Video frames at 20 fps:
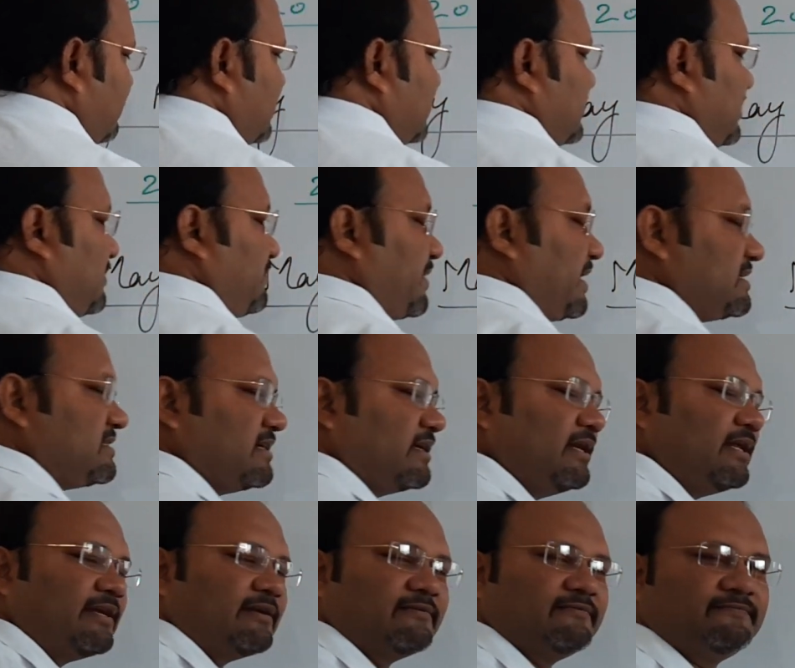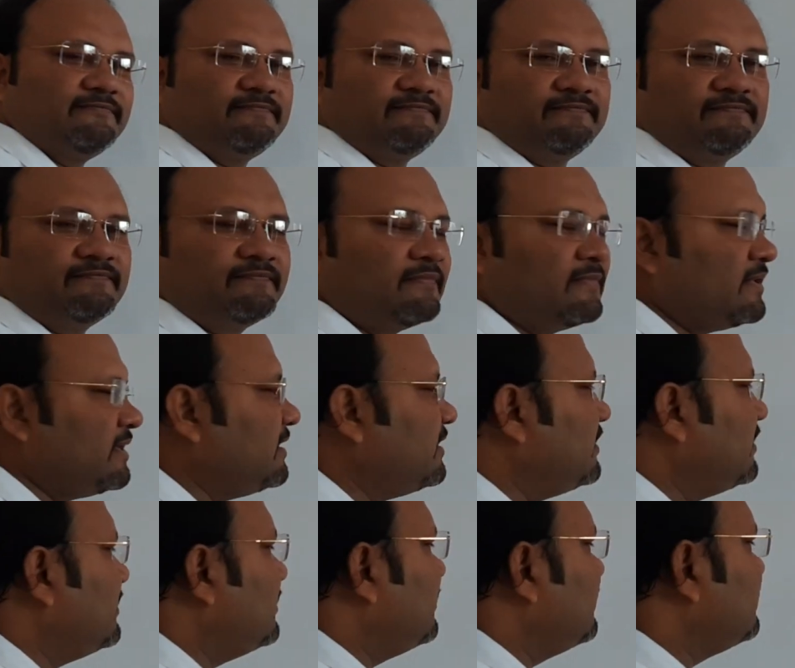Surprisingly,
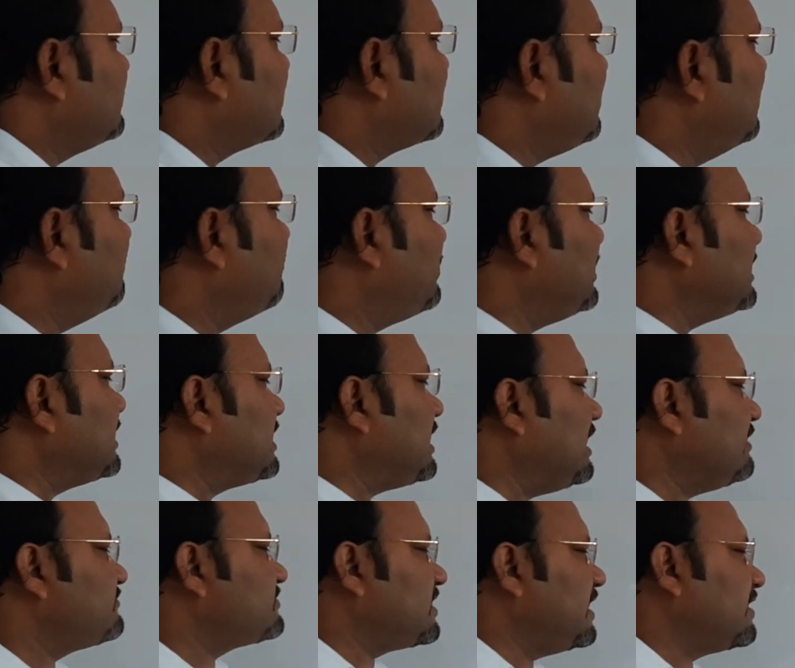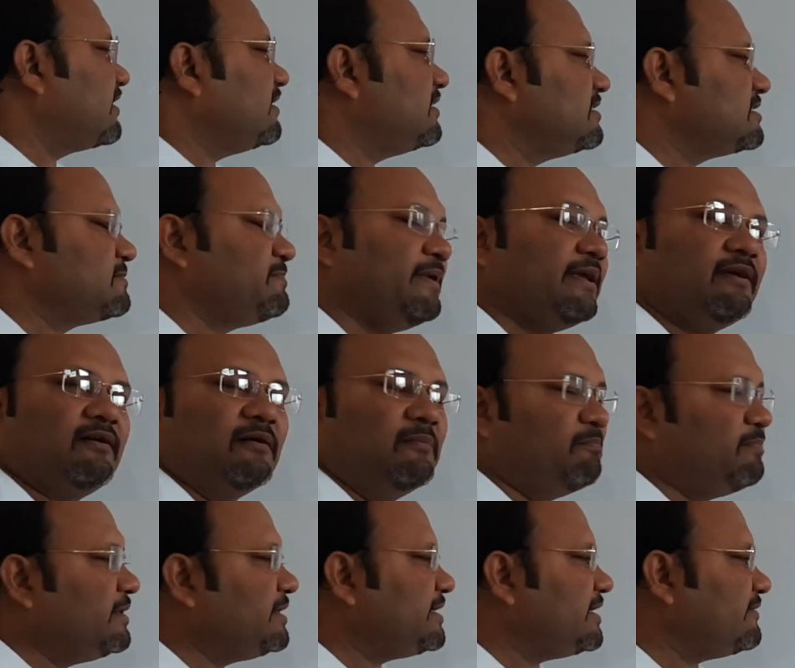the complete life cycle is being
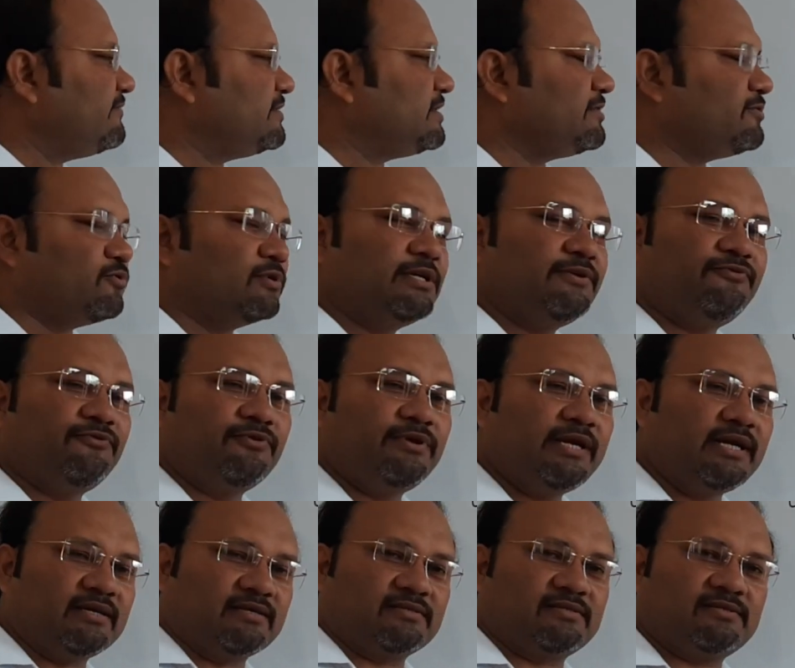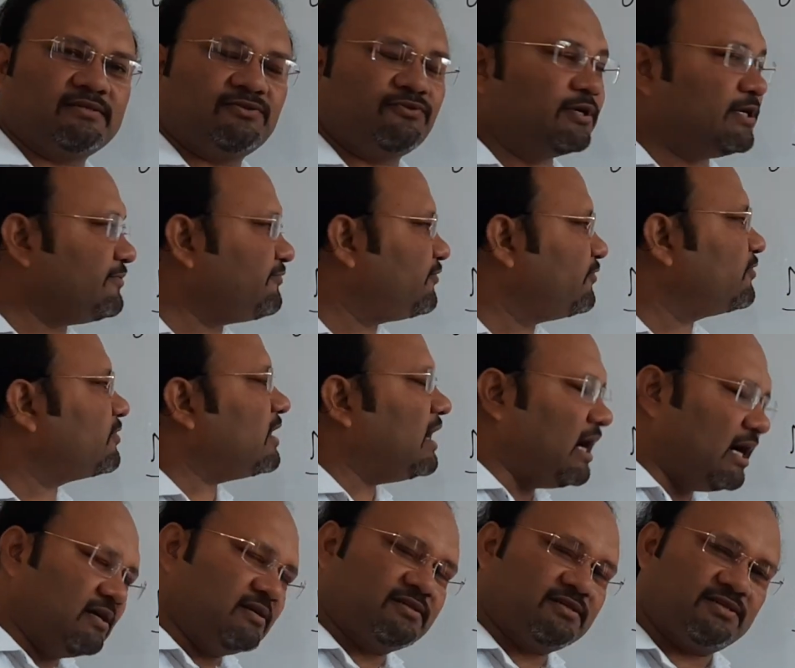completed within 24 years, 24
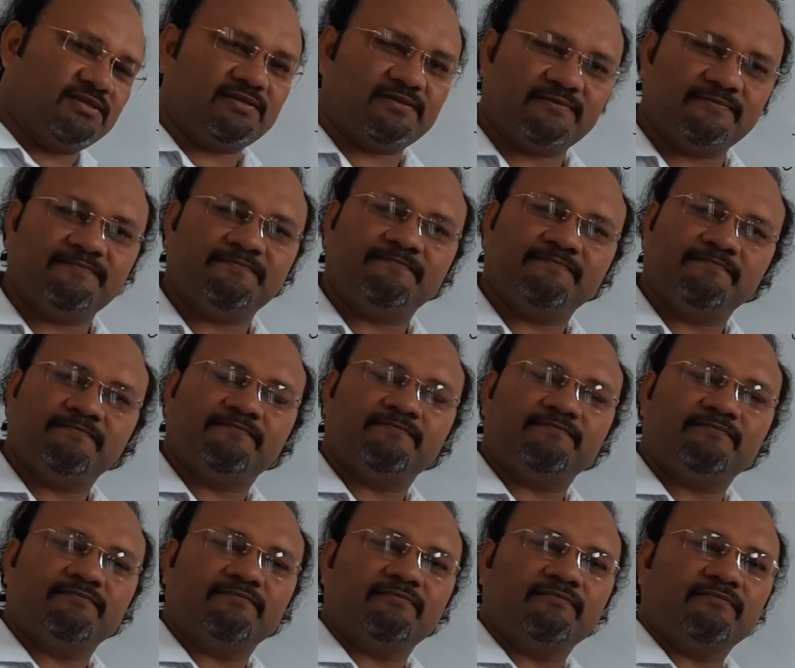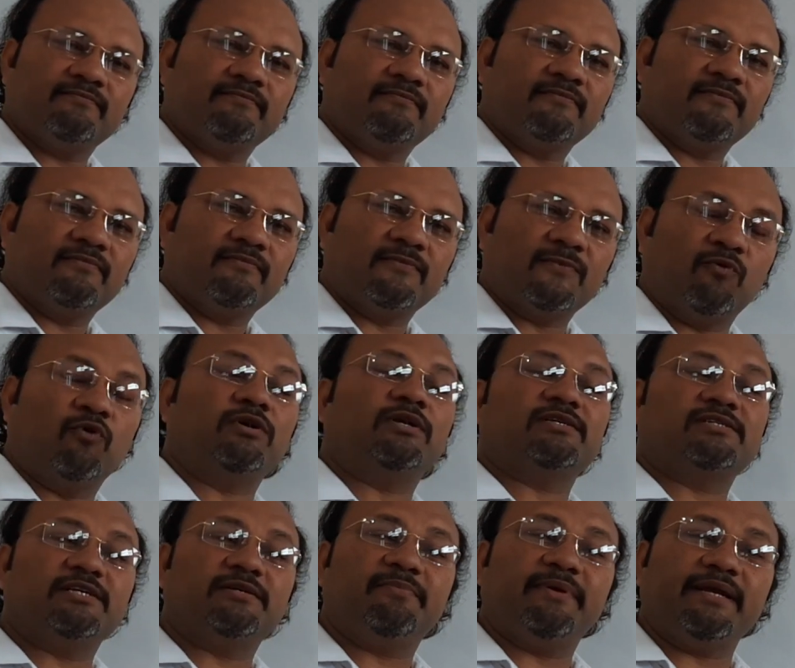hours. What
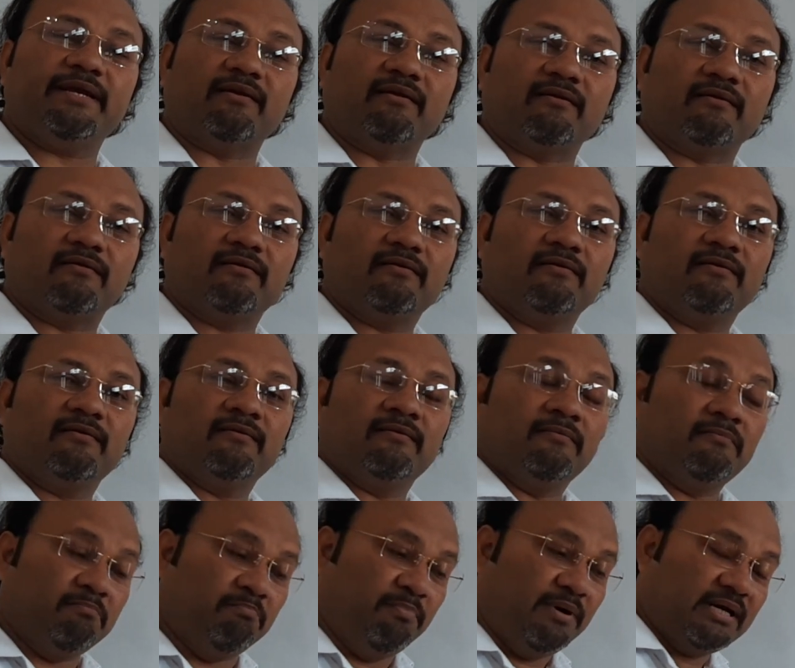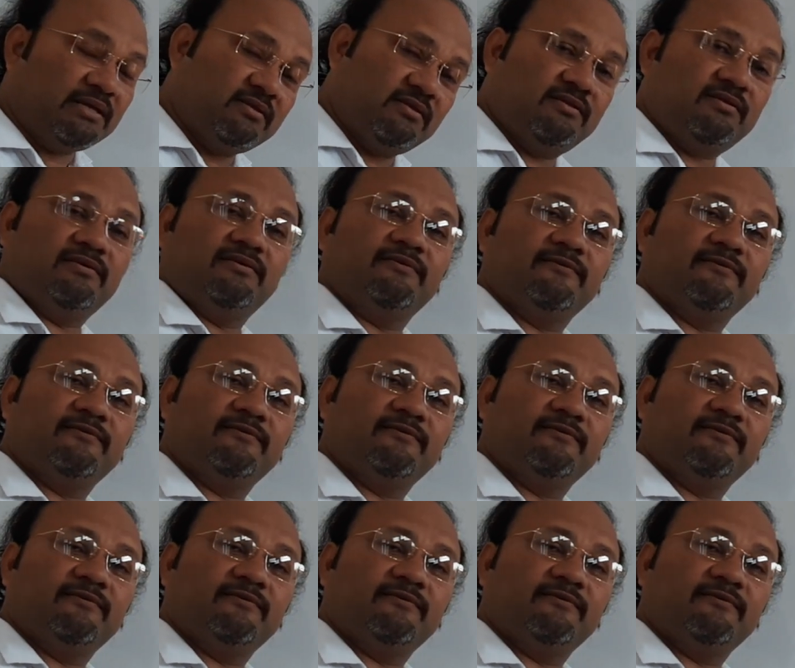does it mean? Birth,